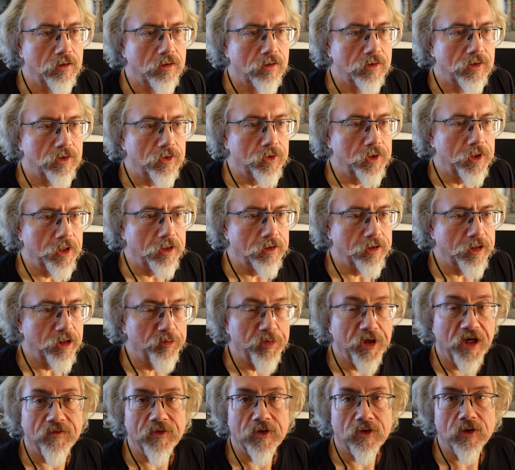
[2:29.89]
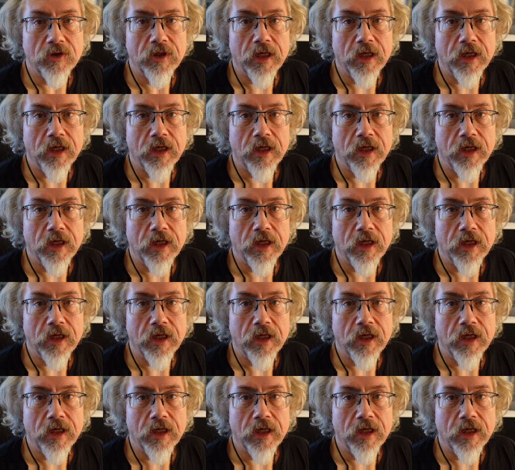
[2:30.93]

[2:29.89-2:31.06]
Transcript: So I ended up having to